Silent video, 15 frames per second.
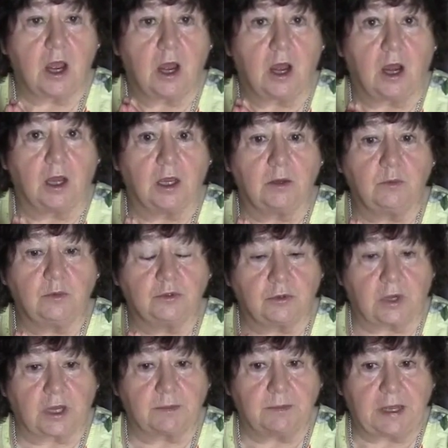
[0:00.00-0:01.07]
I would
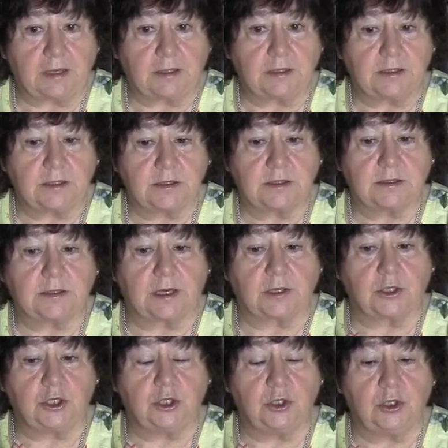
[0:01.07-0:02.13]
recommend
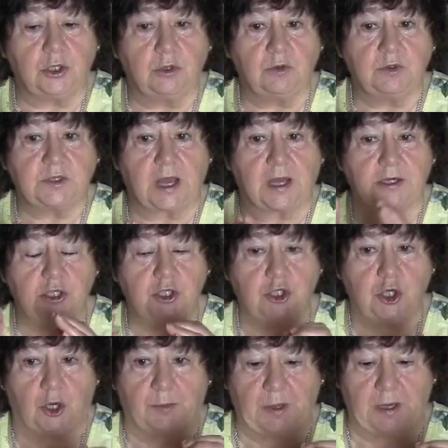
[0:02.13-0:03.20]
that you use a
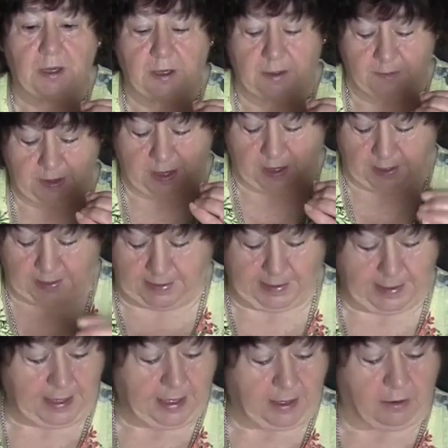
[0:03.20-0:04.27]
double
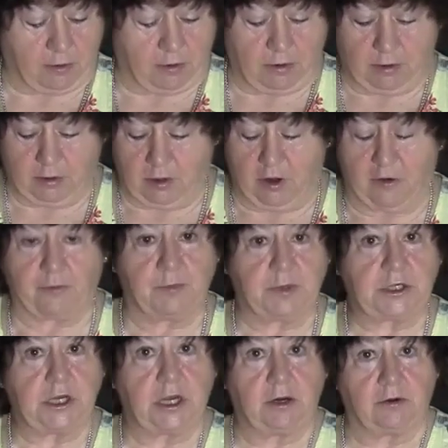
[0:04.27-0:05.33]
layer of
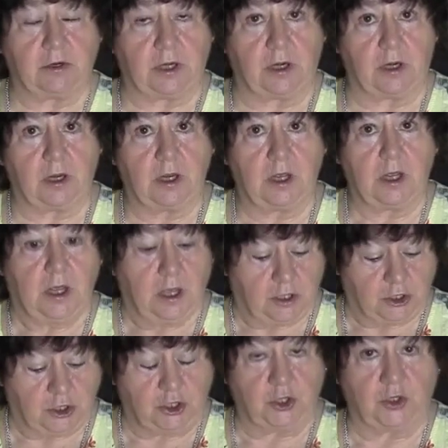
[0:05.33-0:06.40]
material,
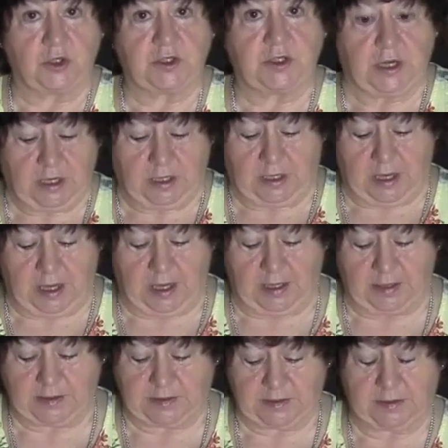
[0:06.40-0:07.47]
just in
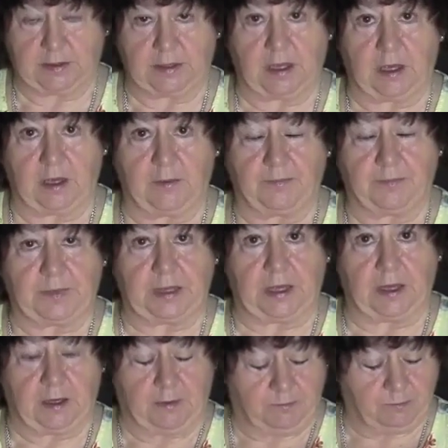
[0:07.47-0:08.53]
case
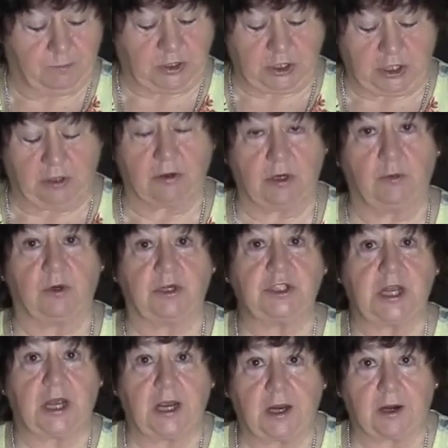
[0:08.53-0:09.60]
the material would
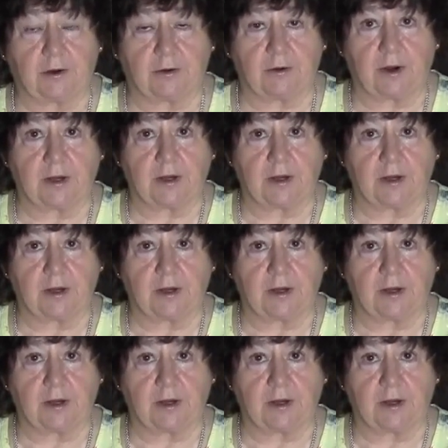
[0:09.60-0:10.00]
tear